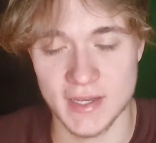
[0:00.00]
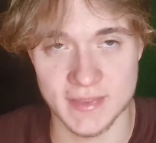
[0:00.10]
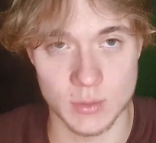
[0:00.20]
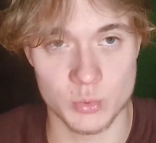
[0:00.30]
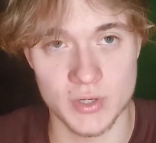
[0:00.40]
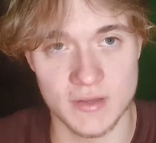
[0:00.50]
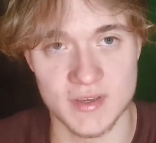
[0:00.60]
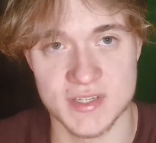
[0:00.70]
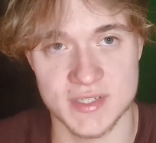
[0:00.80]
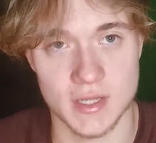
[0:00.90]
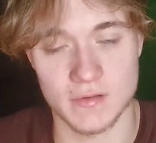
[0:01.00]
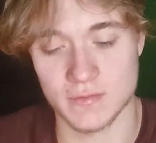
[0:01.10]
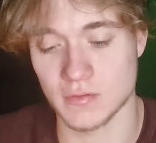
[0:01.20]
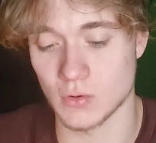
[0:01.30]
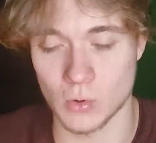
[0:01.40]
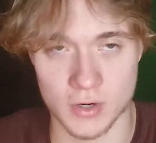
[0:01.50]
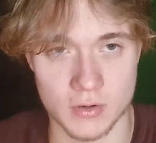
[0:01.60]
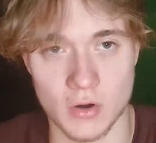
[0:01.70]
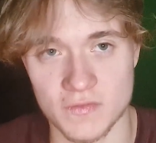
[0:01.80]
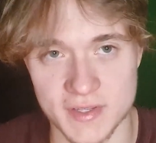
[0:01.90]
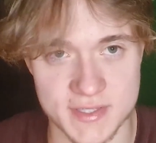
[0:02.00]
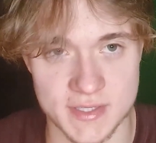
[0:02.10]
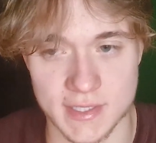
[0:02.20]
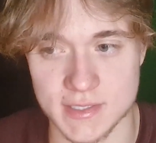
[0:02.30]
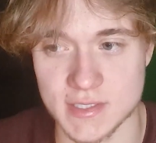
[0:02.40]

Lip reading: the previous self or of instinct.